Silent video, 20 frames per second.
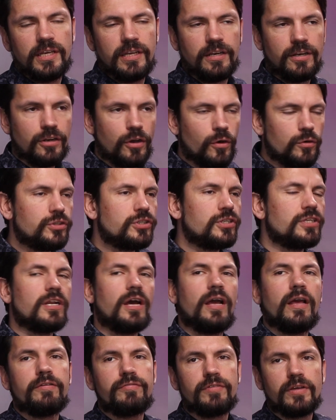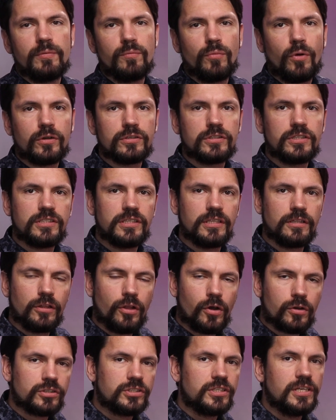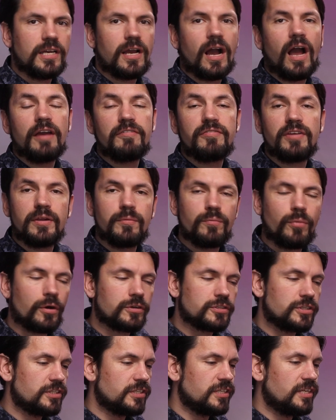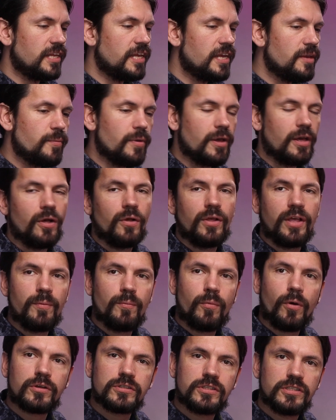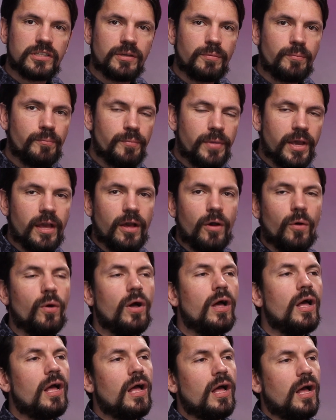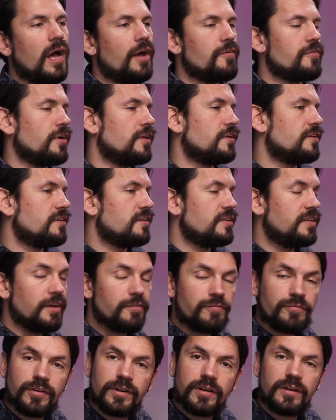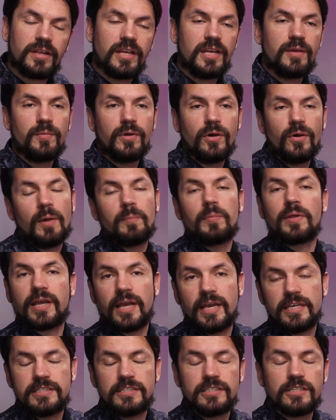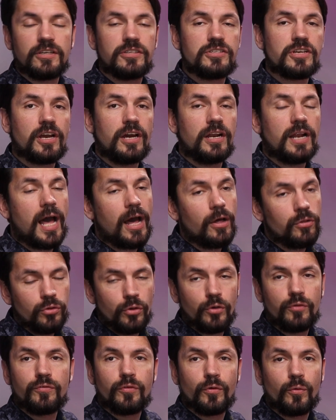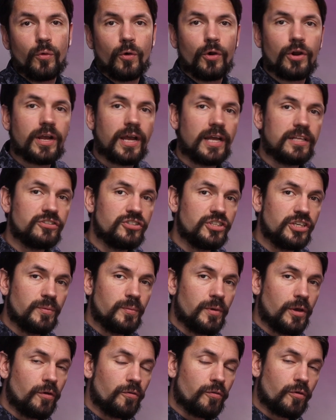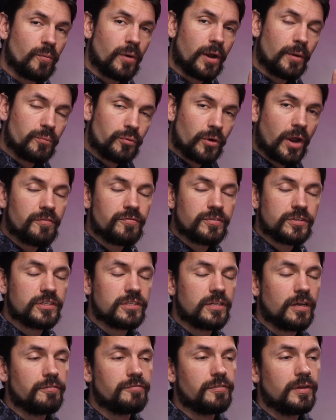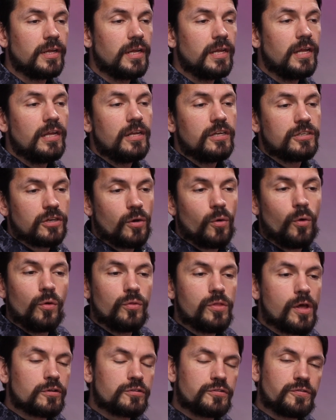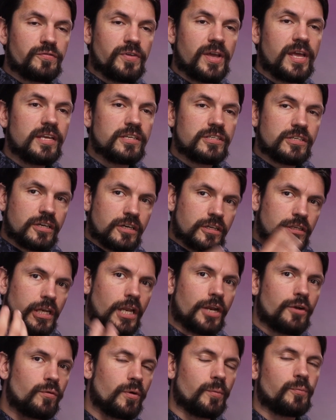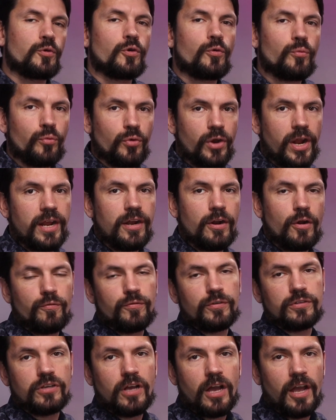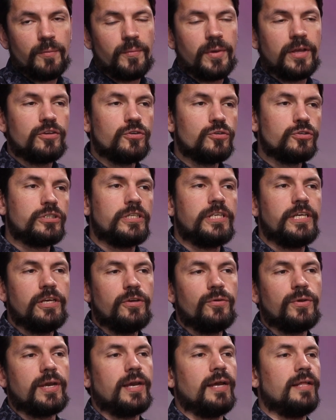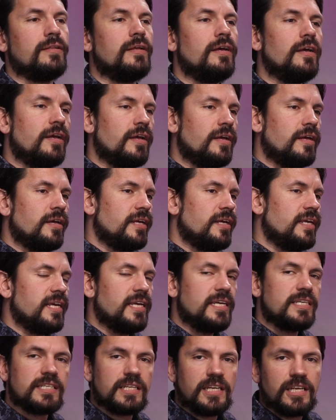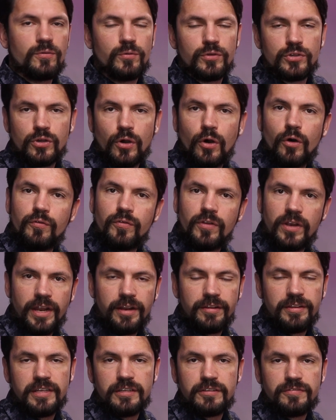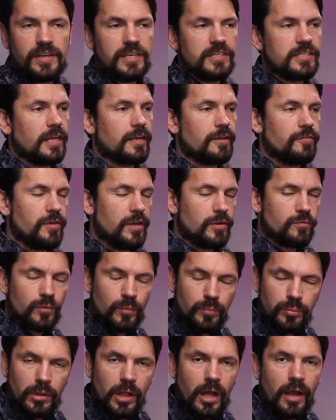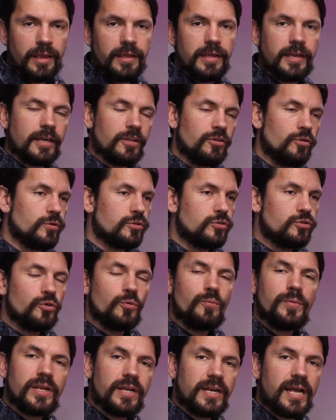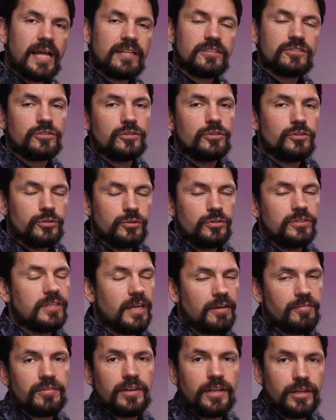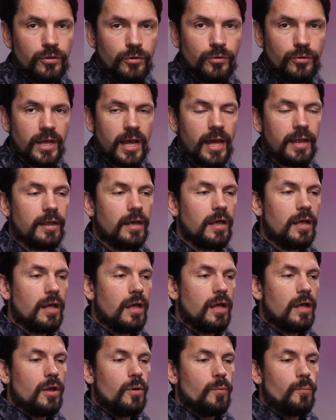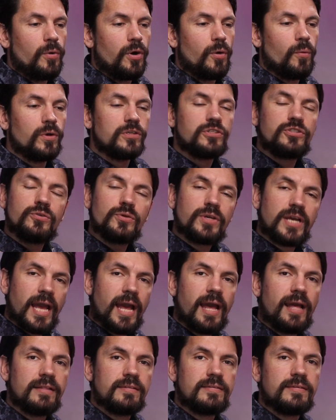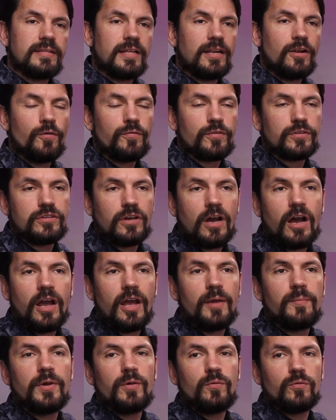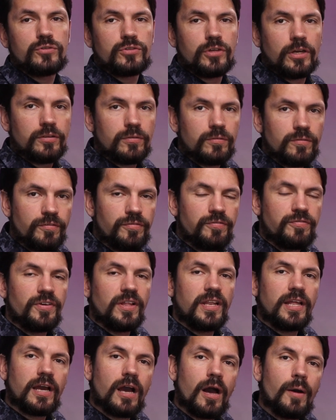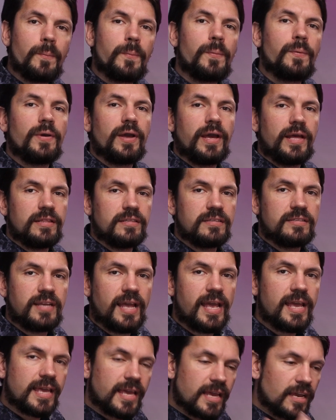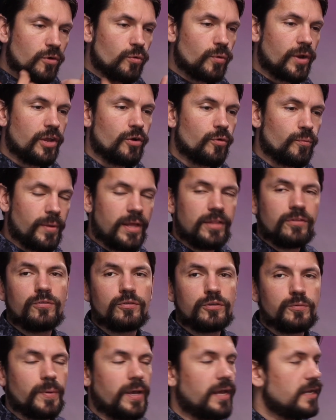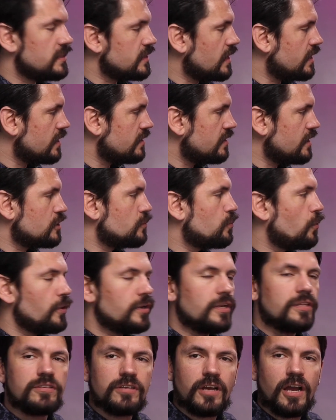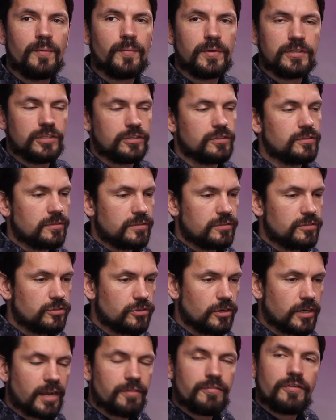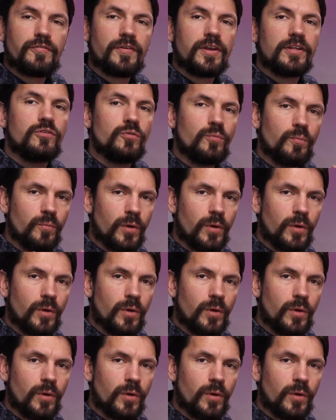in Notion, I have inboxes in LogSeq, I have inboxes in email, inboxes in mail. I've got different email applications because I got Outlook for work and Gmail for my private stuff. So all those things clutter up your brain over time, and usually you can easily resolve a lot of these things. Like if you hit reply and you can do a 2-minute answer, you should definitely that. But once you can't, then over time, it will start filling up and taking away your mental space. And at this point in time, I just chuck everything to